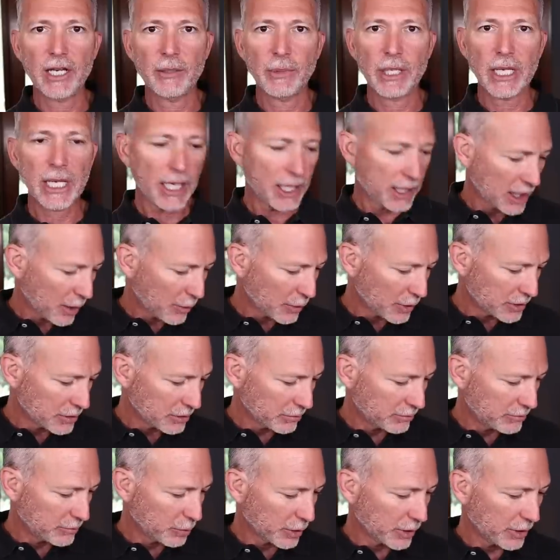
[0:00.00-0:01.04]
to me, Andy, I went
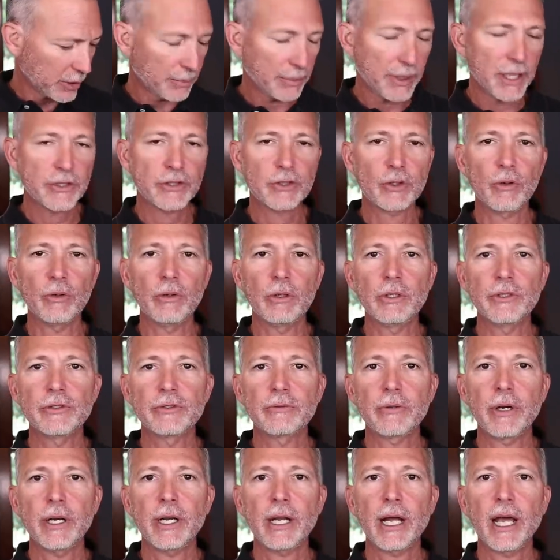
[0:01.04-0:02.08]
to one of the best schools,
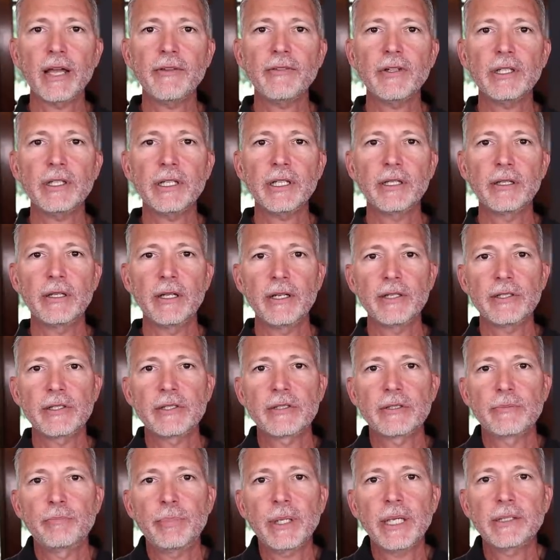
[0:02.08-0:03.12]
right? Ivy League
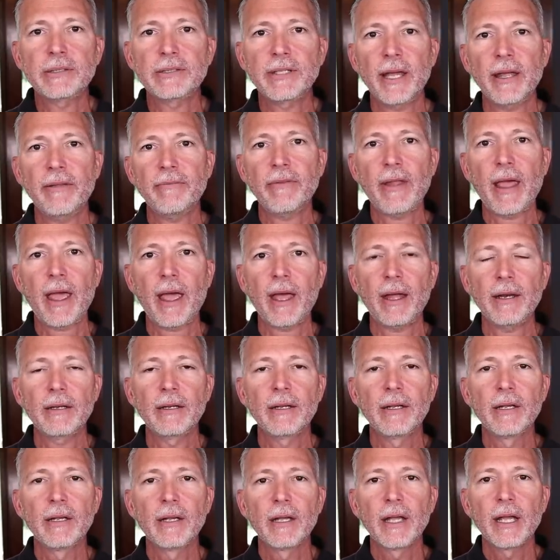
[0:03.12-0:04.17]
this, Big Ten that,
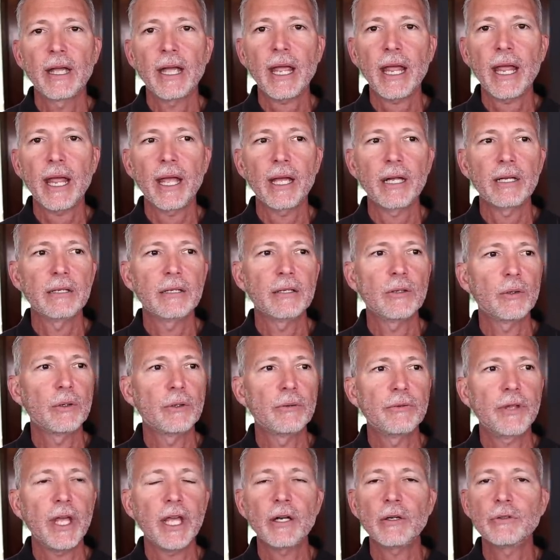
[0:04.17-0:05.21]
and
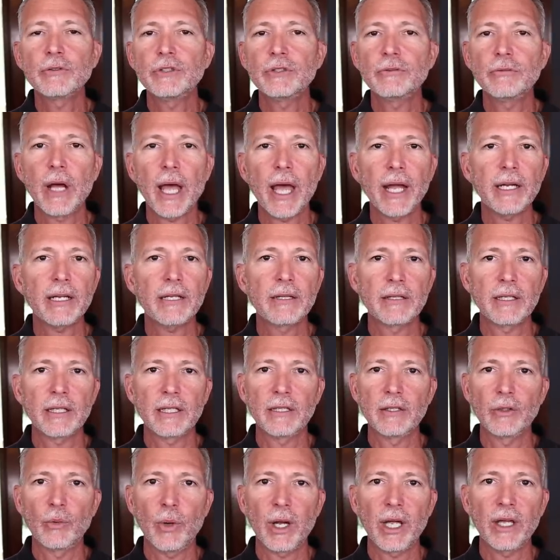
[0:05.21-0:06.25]
they don't do anything
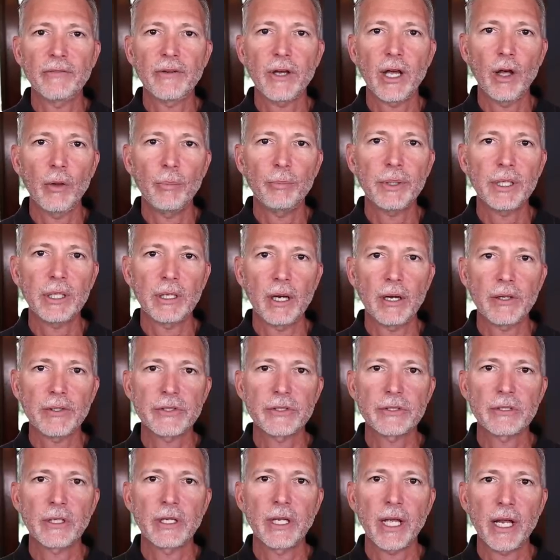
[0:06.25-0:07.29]
in the way of helping
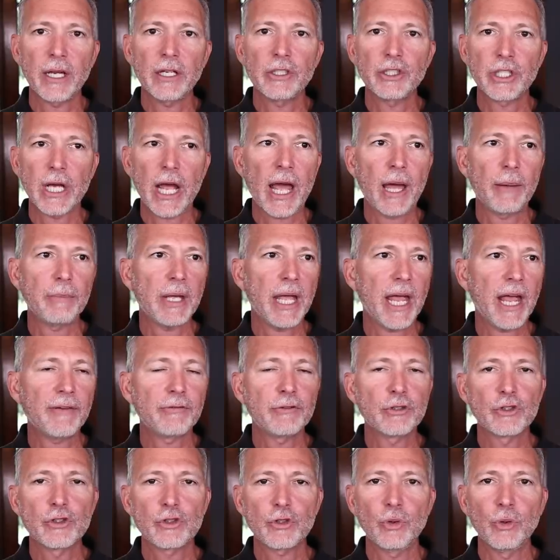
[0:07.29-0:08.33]
us get a job
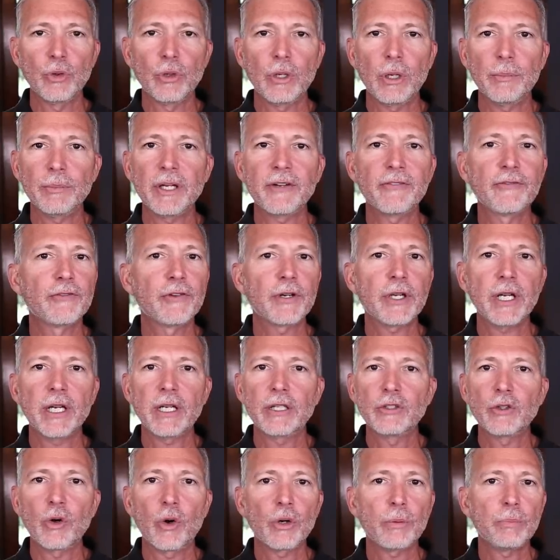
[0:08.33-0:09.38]
after school. I'm like, forget
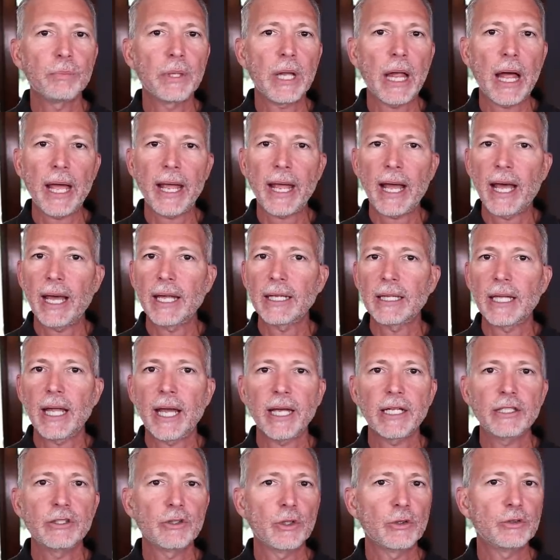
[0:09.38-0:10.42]
it. Don't apply
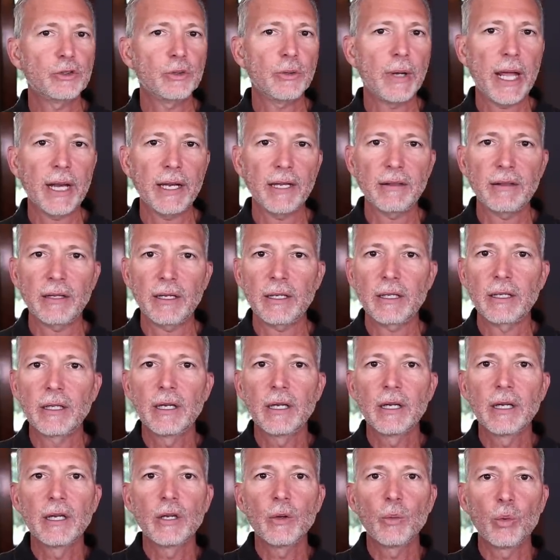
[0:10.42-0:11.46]
online. Don't do anything.
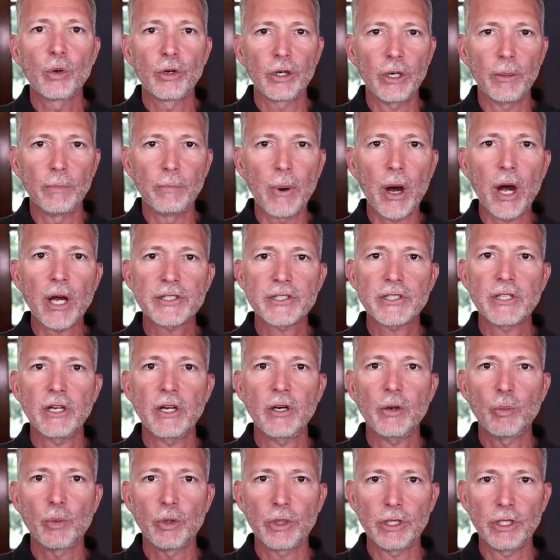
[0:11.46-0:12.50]
We're going to boss
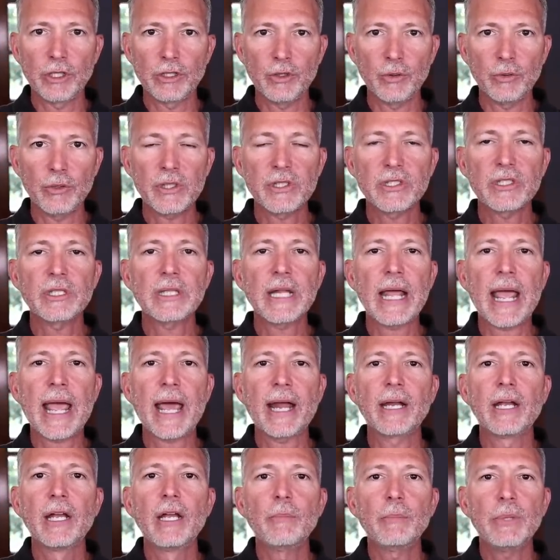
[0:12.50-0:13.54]
hunt. We're going to do this and
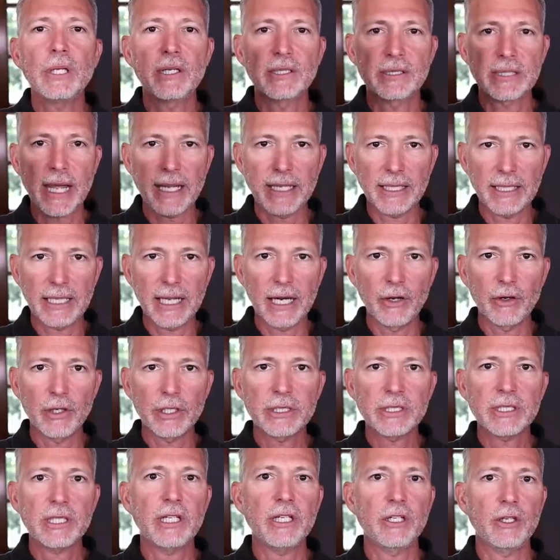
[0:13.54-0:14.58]
that, because I
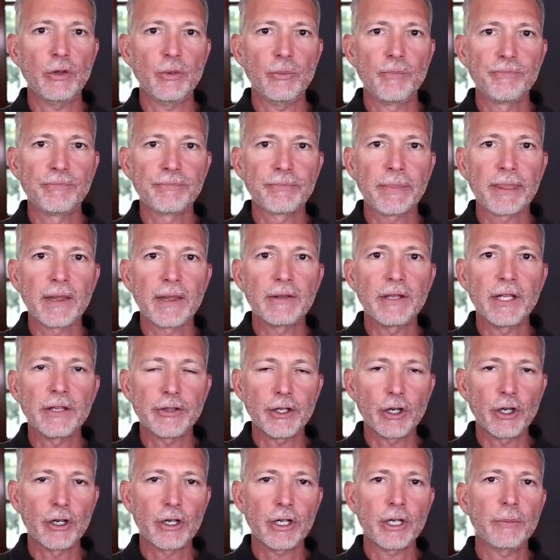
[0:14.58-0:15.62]
guarantee you that
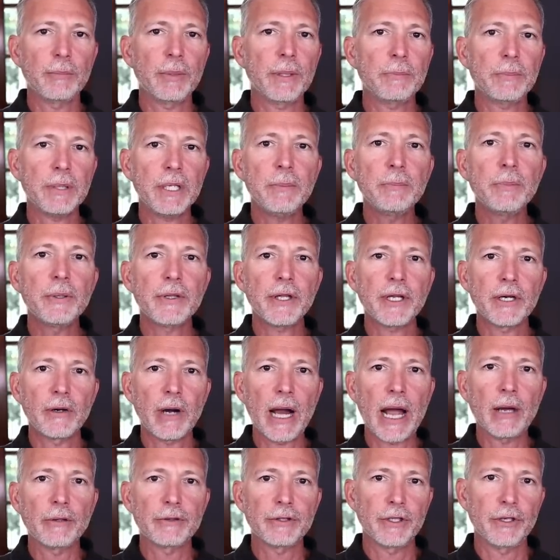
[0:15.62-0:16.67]
there are going to be people that are
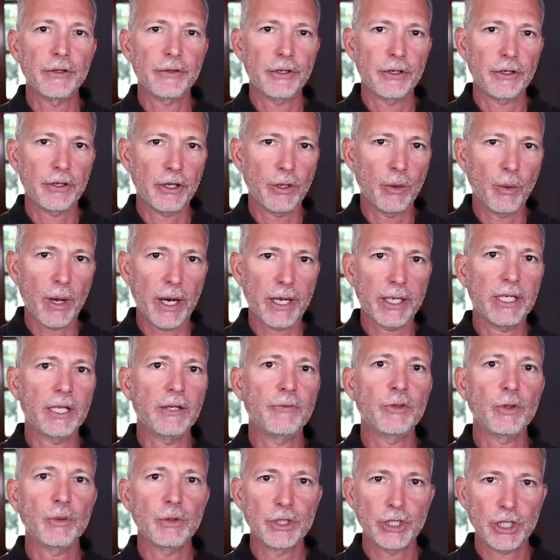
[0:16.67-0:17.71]
out there that are going to want to
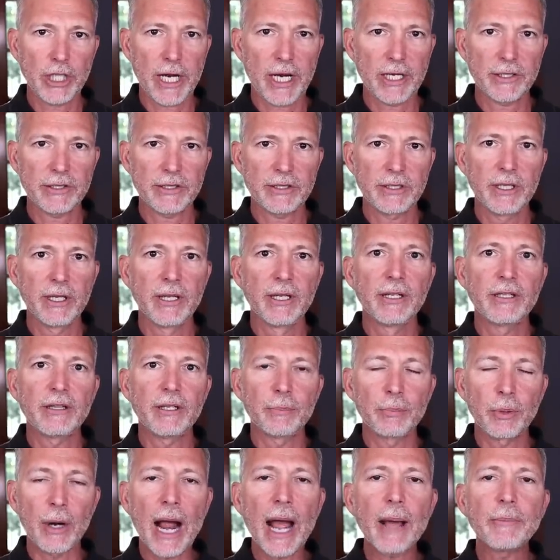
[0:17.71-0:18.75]
give you a chance.
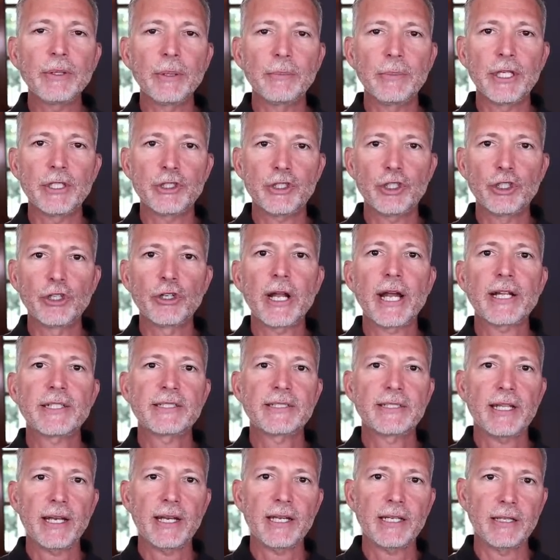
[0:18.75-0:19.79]
The problem is you're not
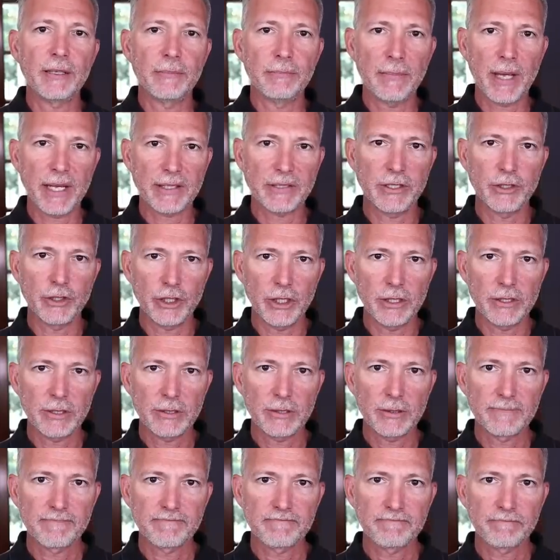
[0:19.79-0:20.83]
sending them
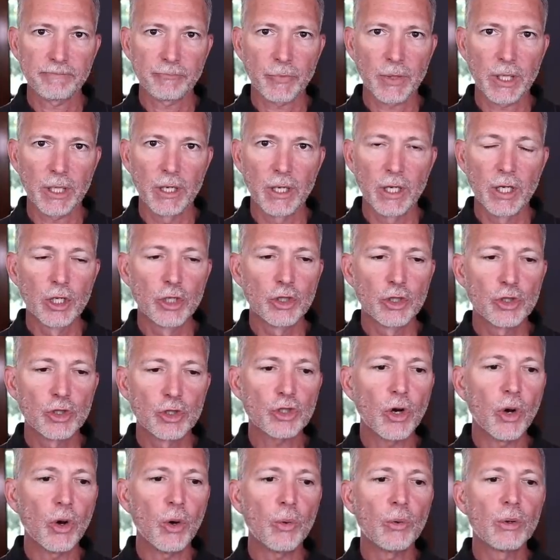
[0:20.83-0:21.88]
messages.
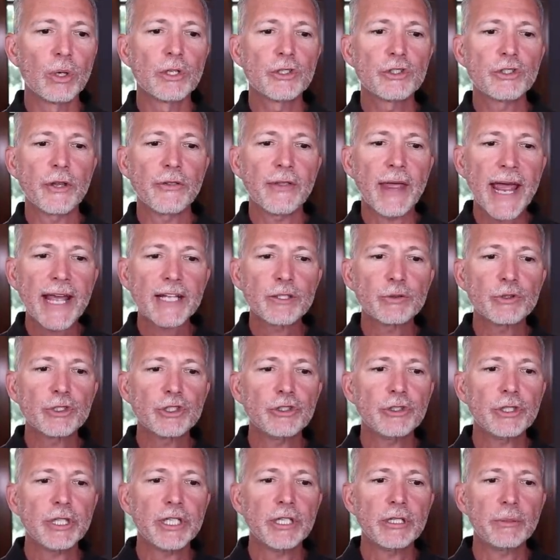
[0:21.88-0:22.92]
So, so that's what
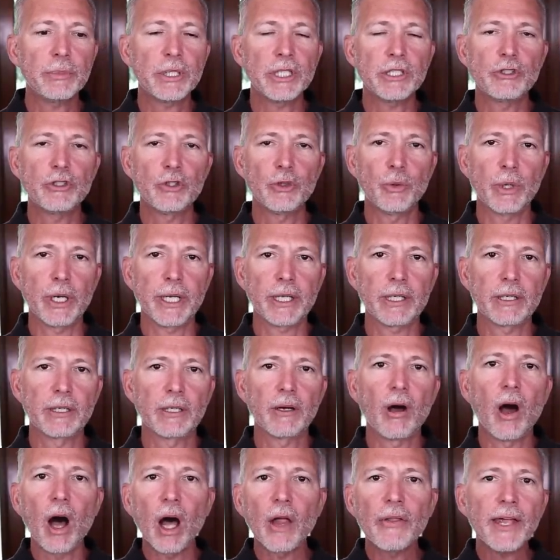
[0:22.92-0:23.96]
you need to be doing.
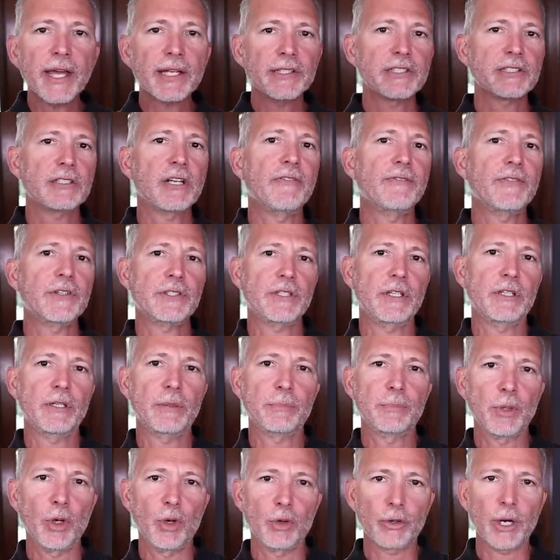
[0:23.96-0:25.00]
All that stuff is in the
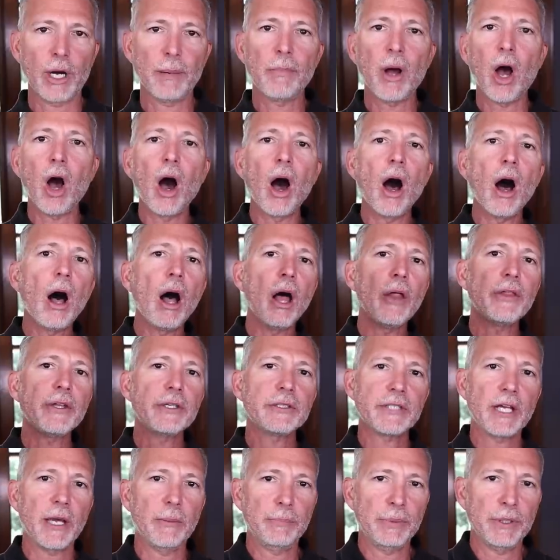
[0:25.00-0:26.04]
program. All the
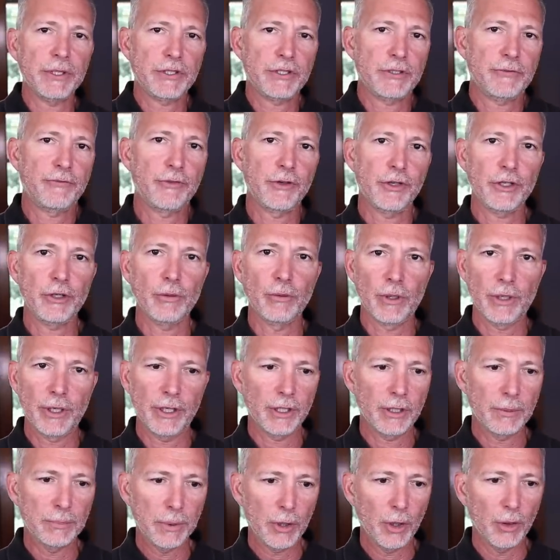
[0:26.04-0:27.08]
templates for you are
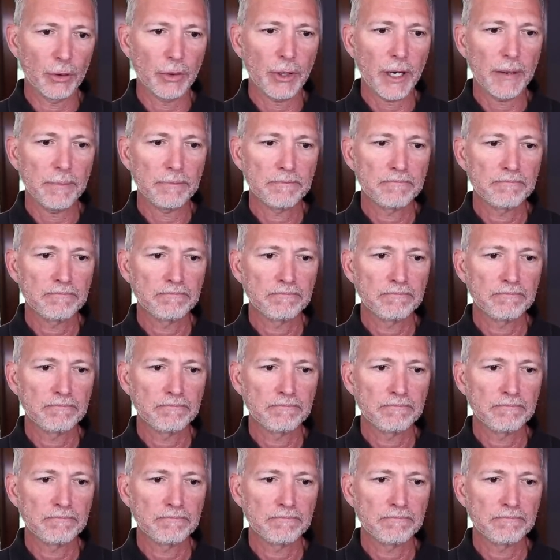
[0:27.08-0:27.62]
in the program.